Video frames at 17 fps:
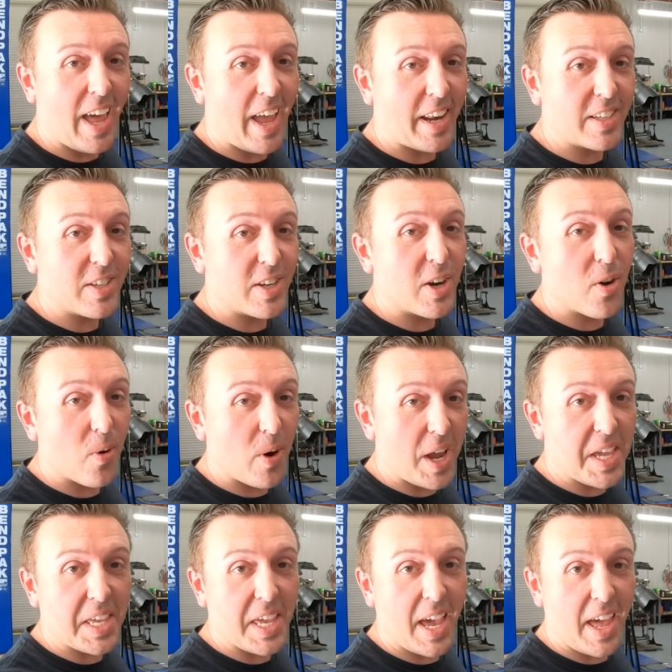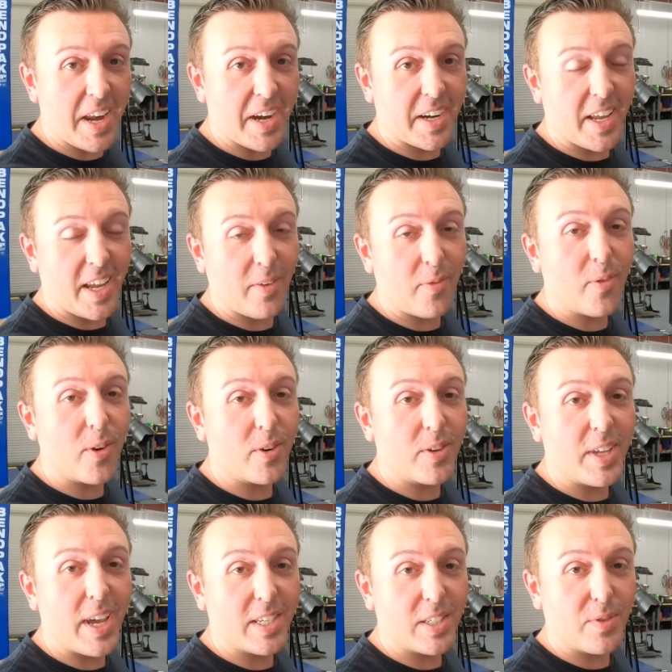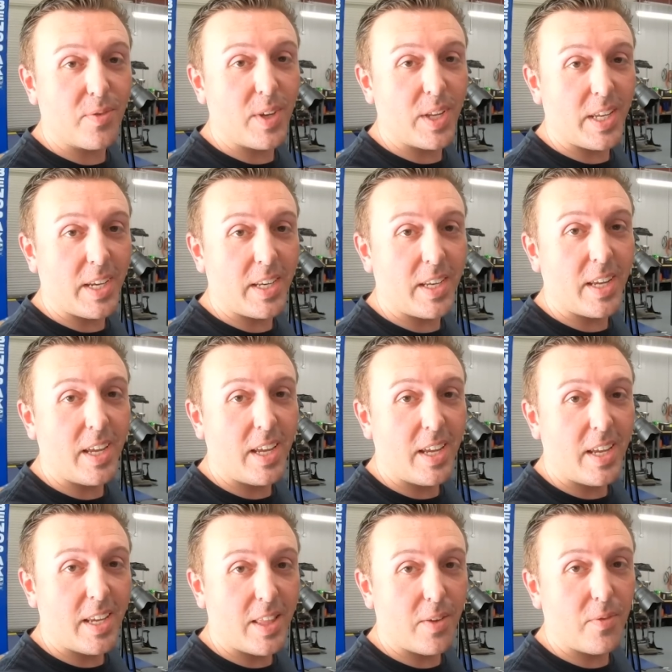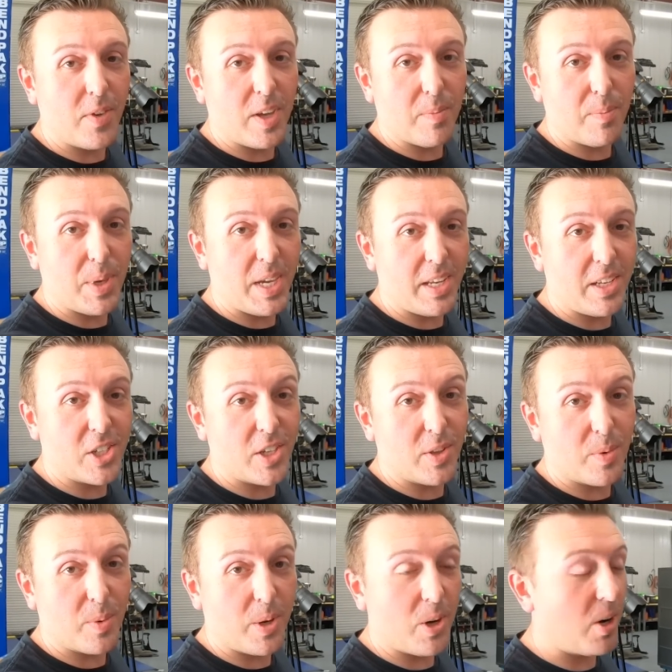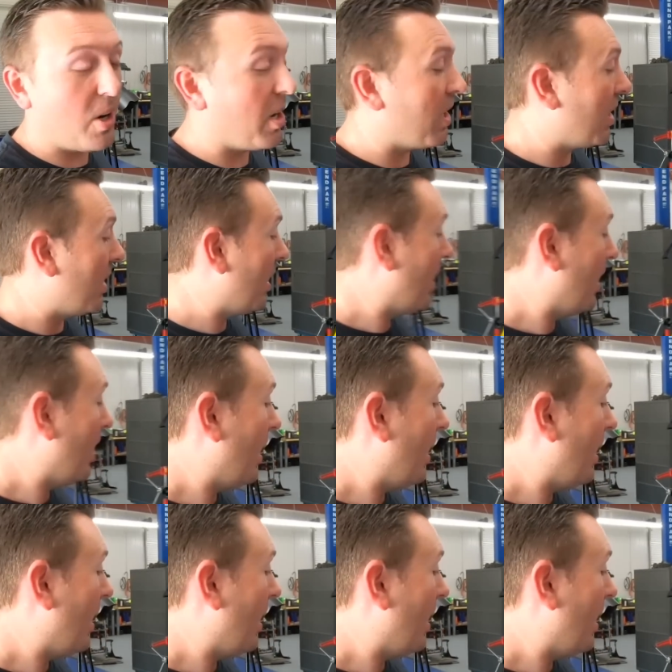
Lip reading: and it's a great candidate for test fitting the VMP Gen 3R.